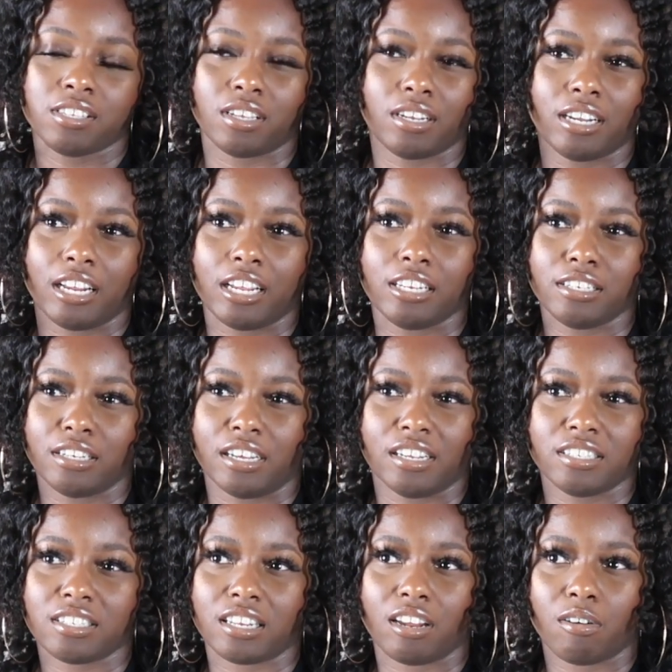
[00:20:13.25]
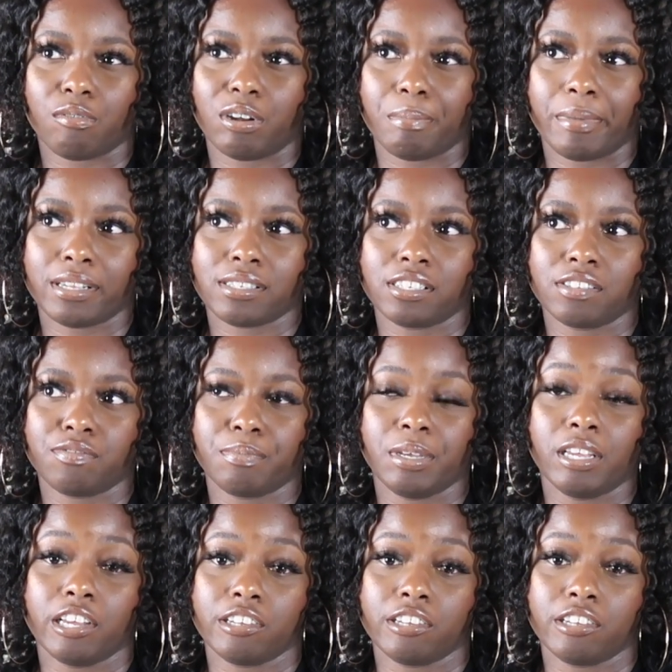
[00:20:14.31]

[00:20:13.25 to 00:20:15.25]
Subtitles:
So it honestly don't really make sense for me.